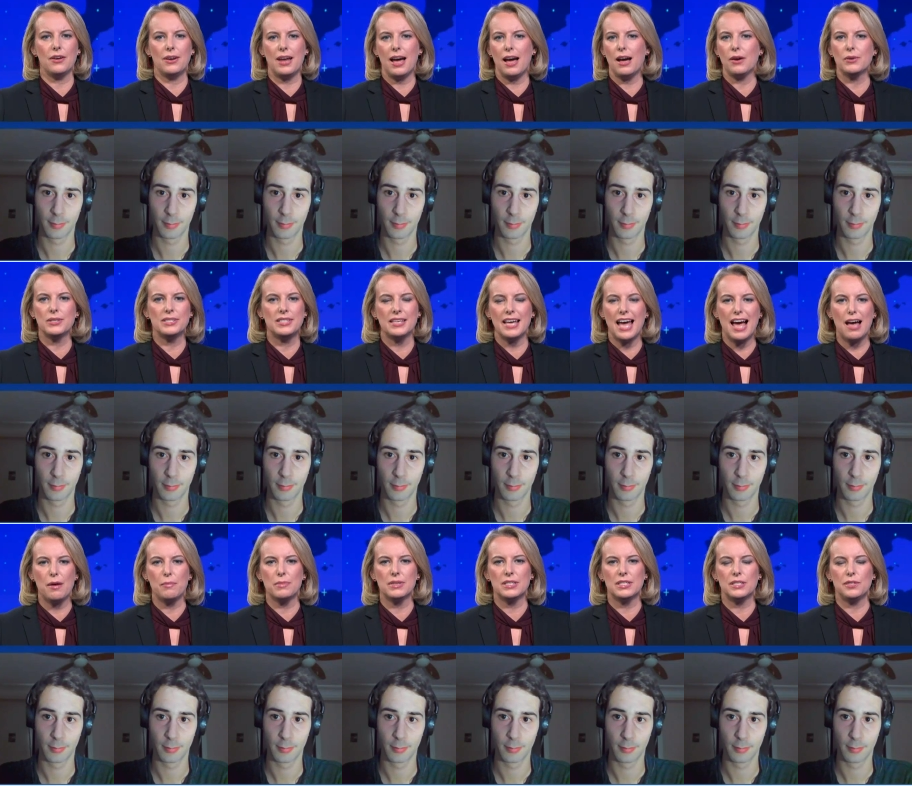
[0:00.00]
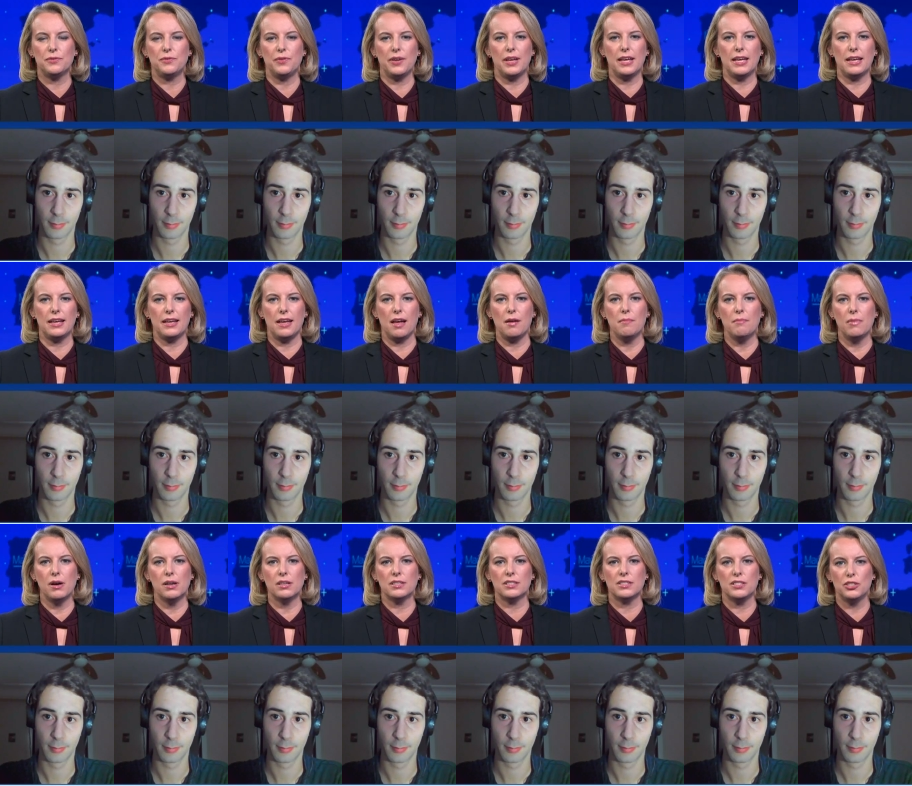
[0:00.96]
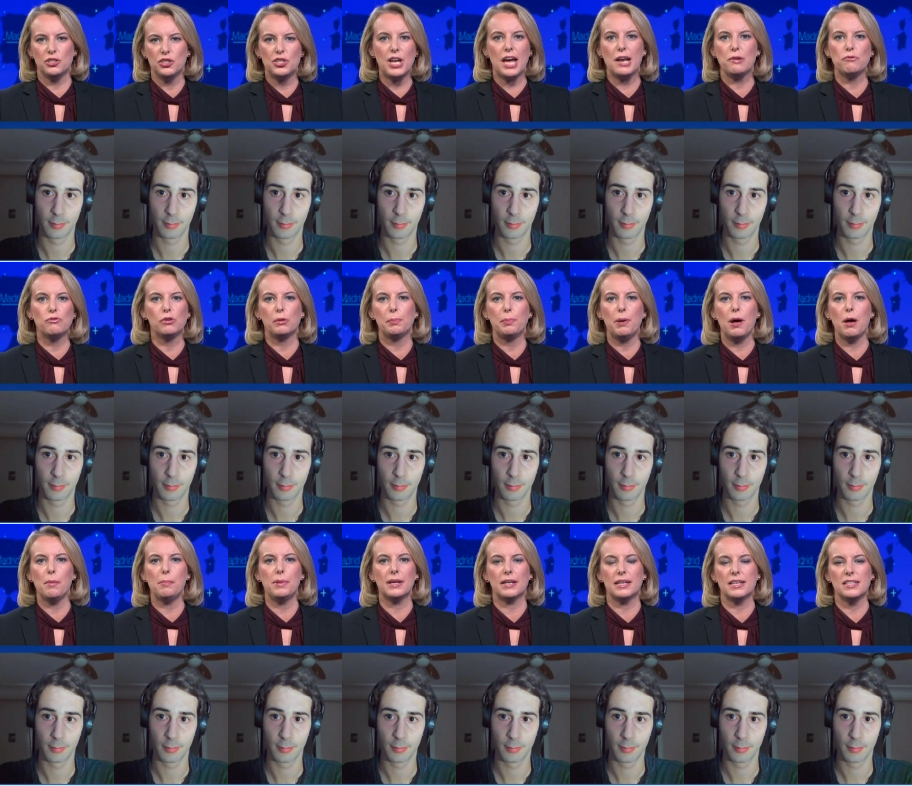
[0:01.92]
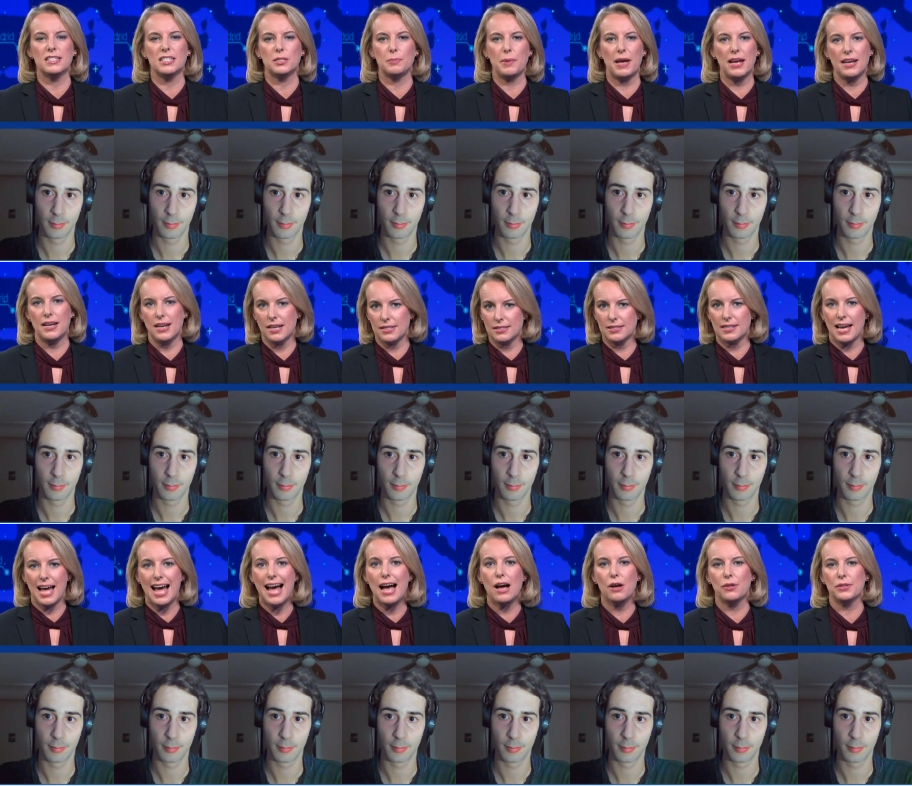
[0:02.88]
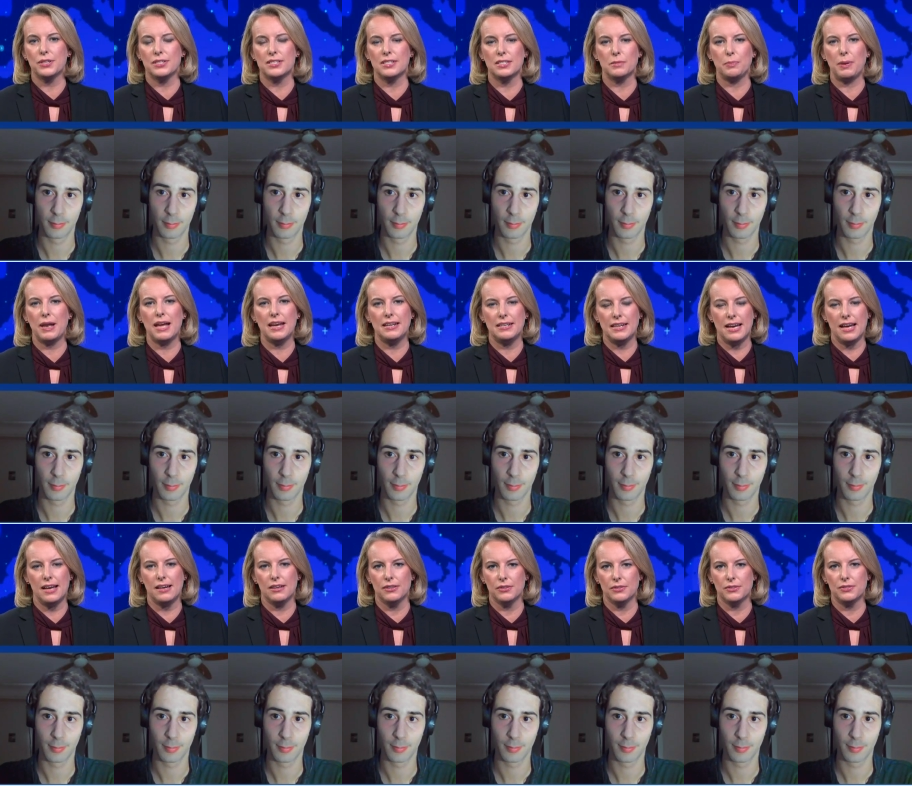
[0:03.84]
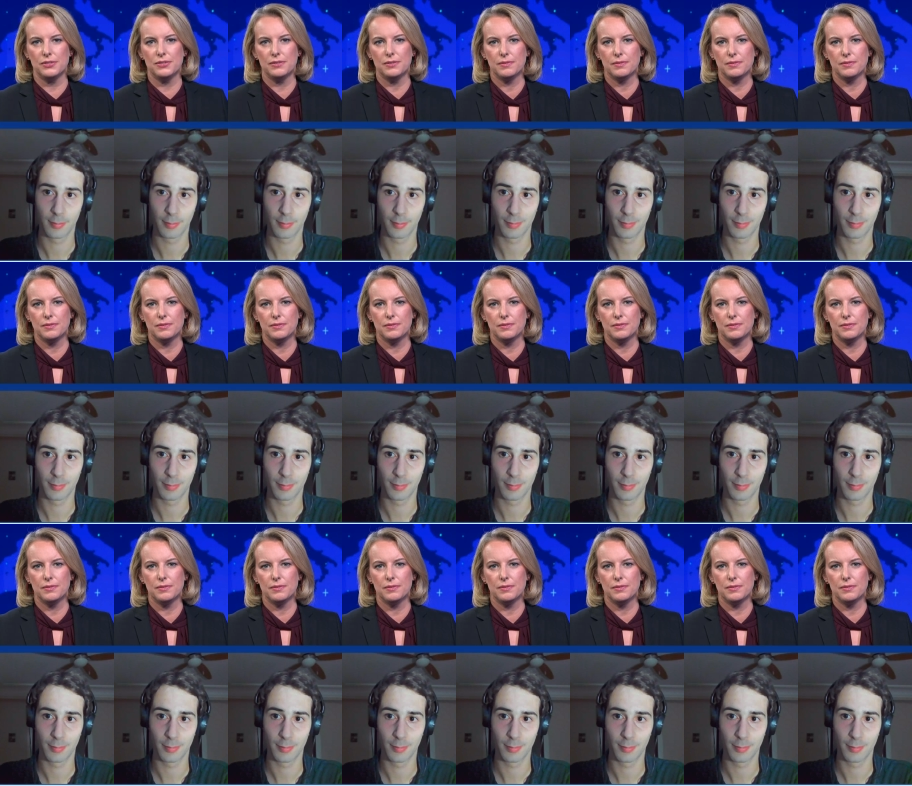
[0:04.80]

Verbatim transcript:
Speaker 1: How is the atmosphere amongst the general public in Spain as to how this has played out?